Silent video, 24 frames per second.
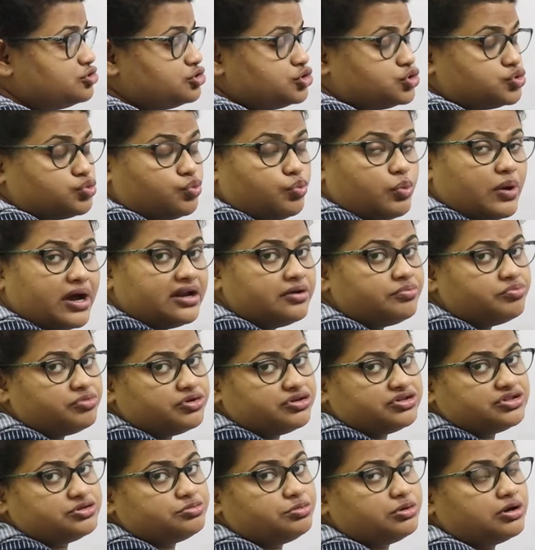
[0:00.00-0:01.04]
just one
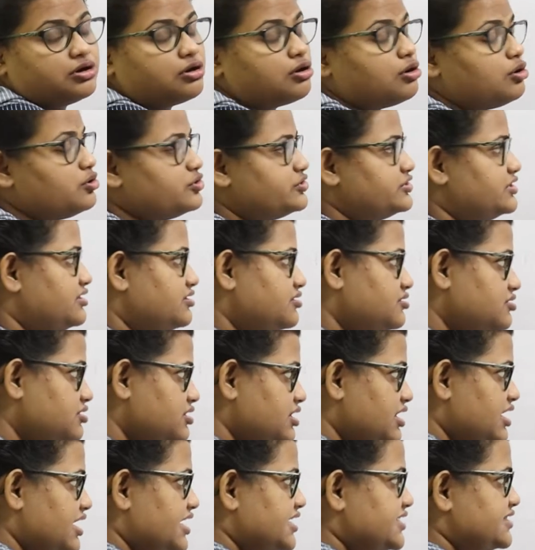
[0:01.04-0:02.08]
principal clause in the
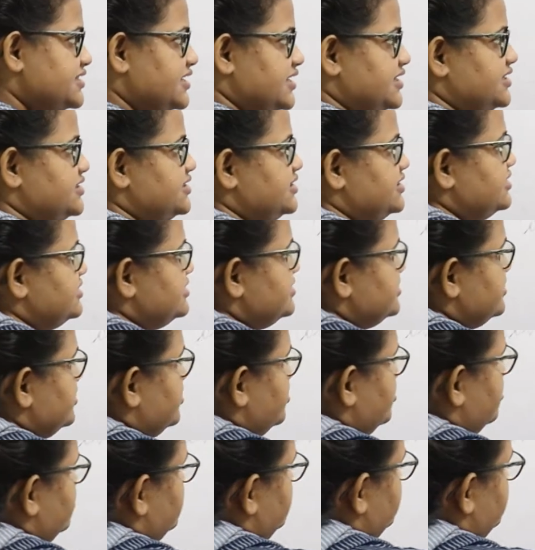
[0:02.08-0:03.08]
sentence.